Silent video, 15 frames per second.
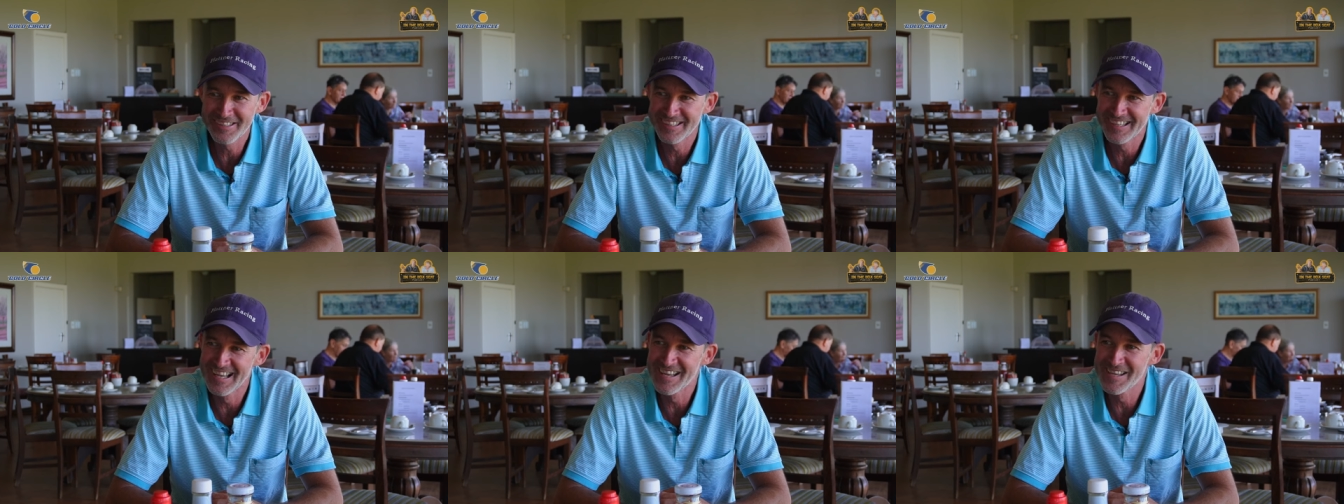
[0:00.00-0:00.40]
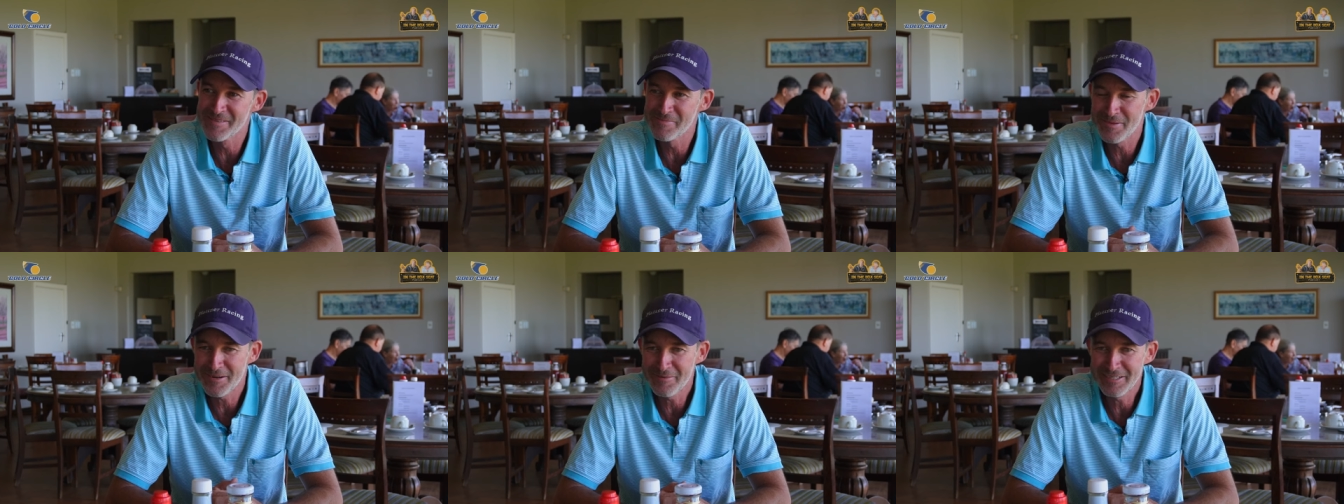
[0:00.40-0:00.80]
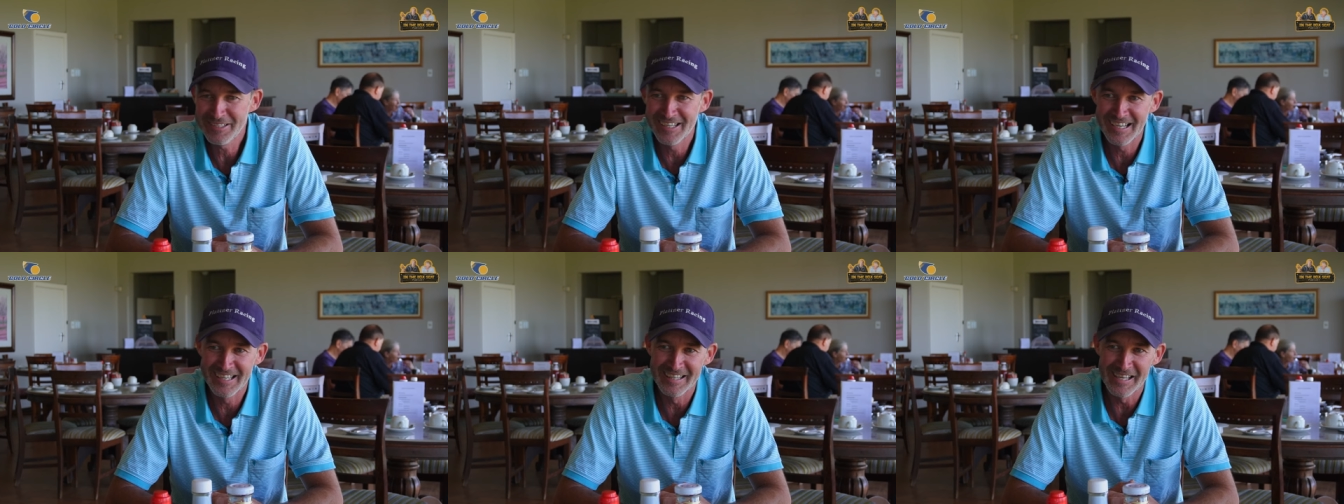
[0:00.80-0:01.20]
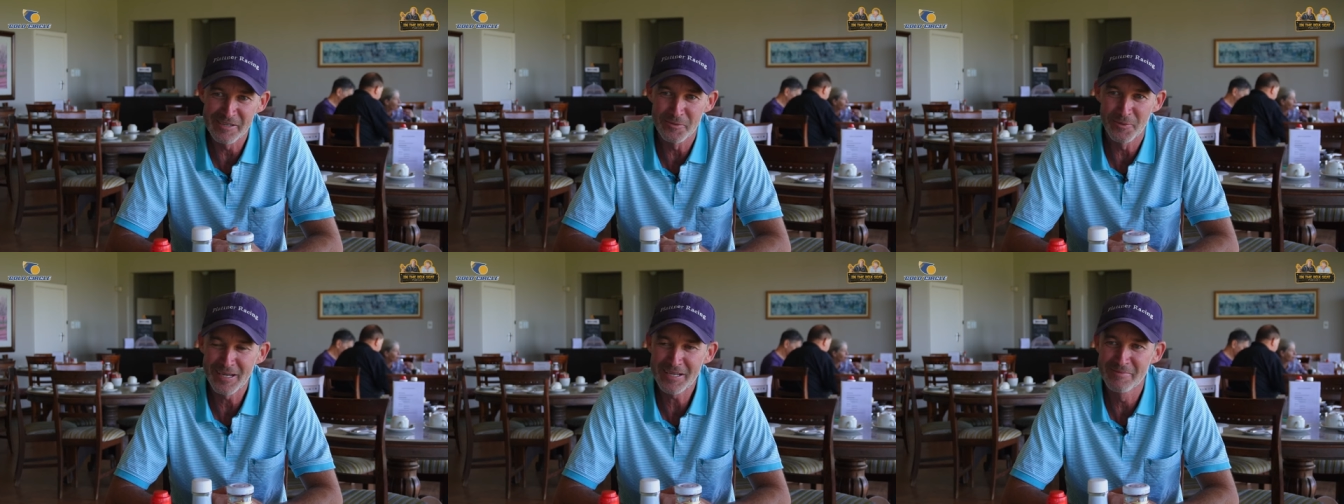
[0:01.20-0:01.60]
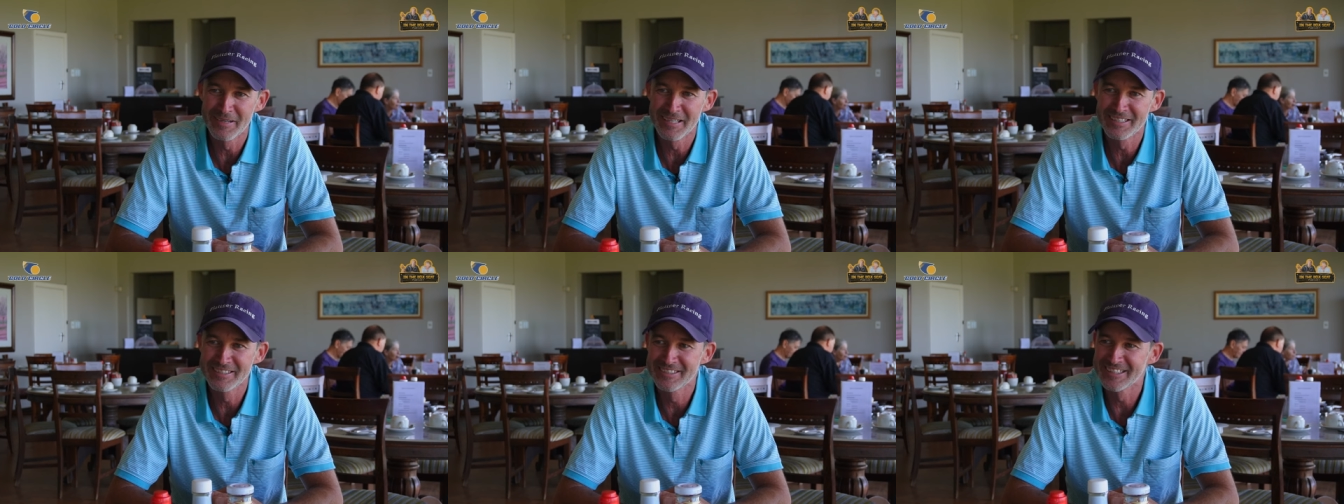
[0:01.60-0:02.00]
those too. Probably going that way. Yeah,
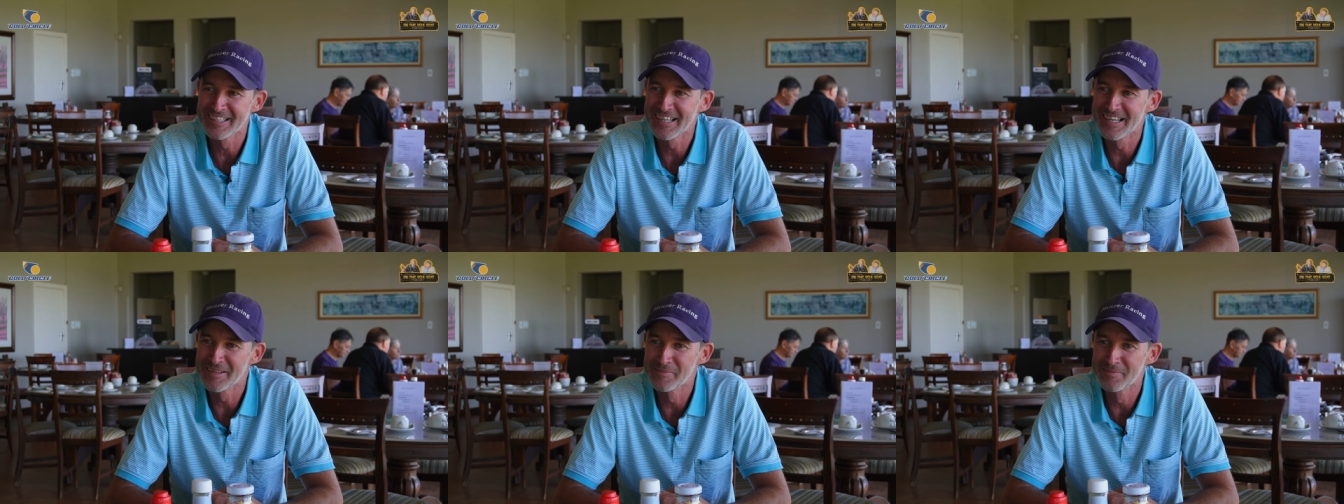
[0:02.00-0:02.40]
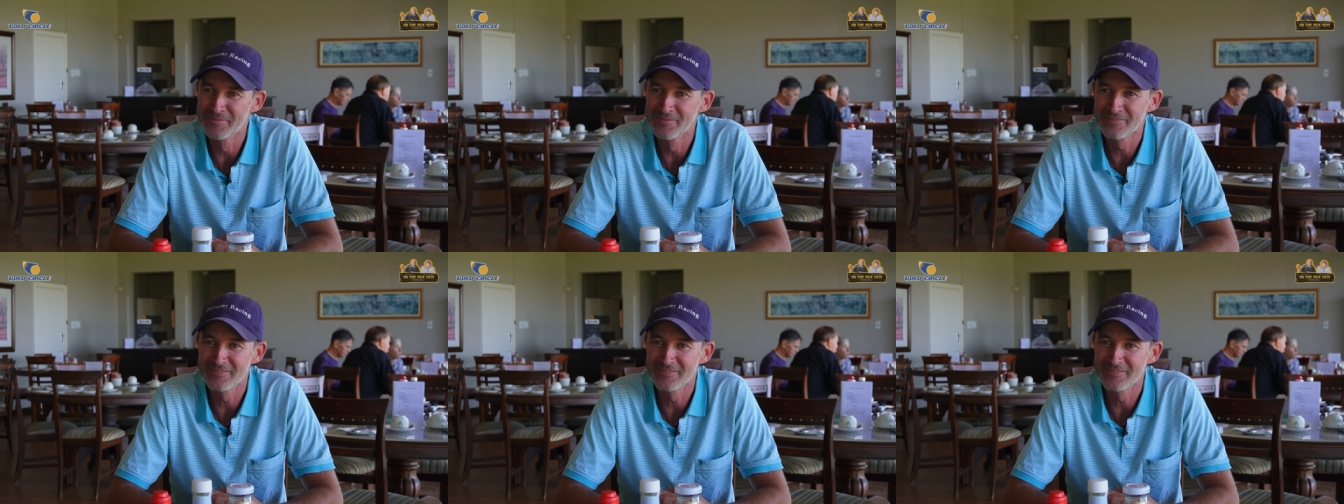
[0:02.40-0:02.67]
we need those um, too.